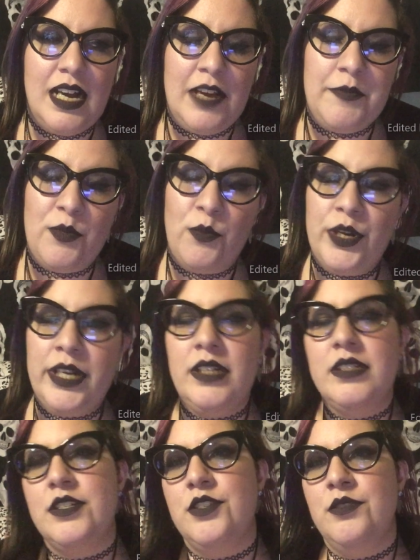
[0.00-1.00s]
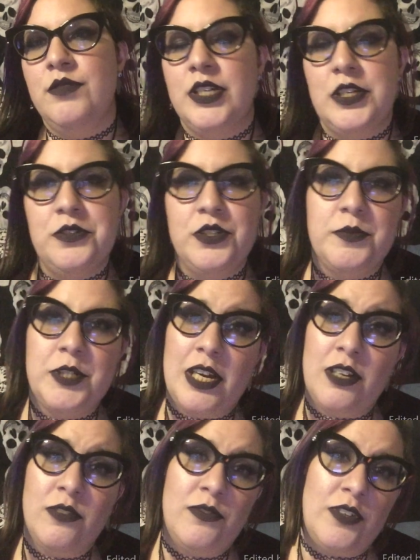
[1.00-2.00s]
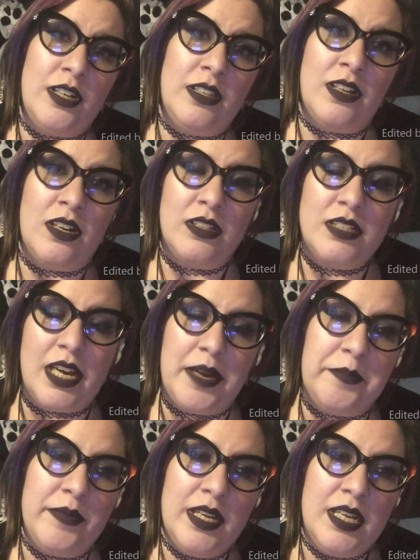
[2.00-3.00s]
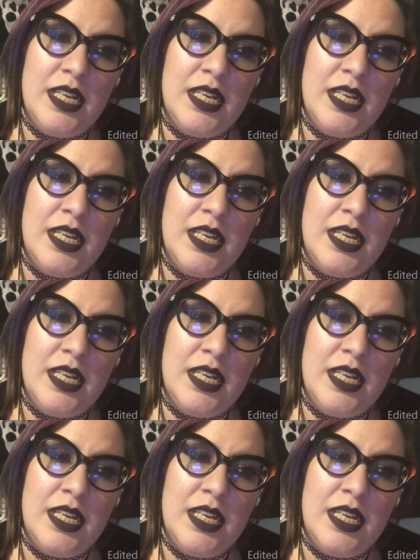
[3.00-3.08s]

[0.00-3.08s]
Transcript: I've been wanting to do a YouTube channel for a long time